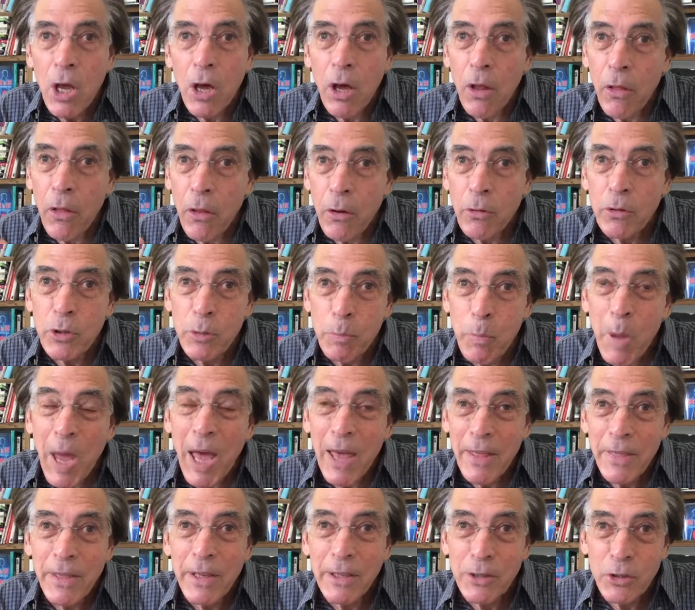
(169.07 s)
of those
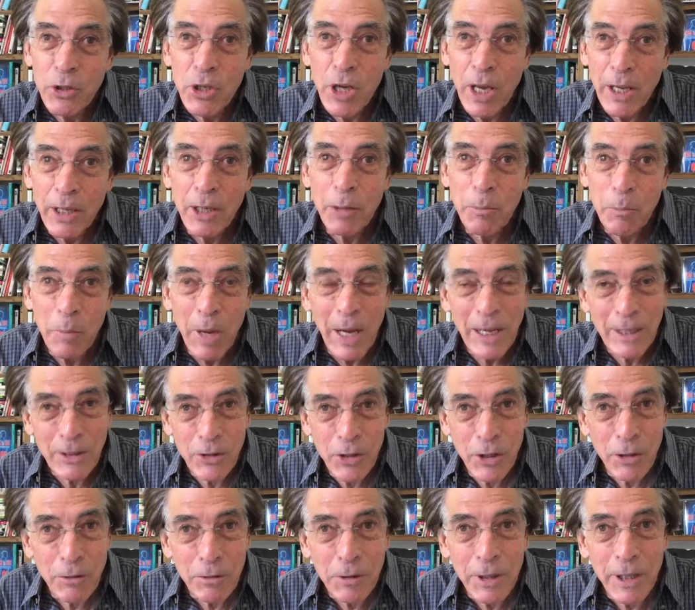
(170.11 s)
pathogenic
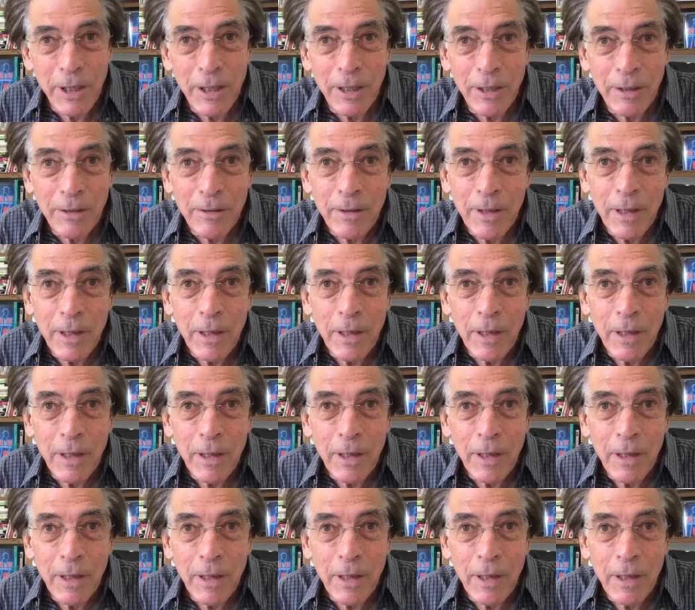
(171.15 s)
bacteria,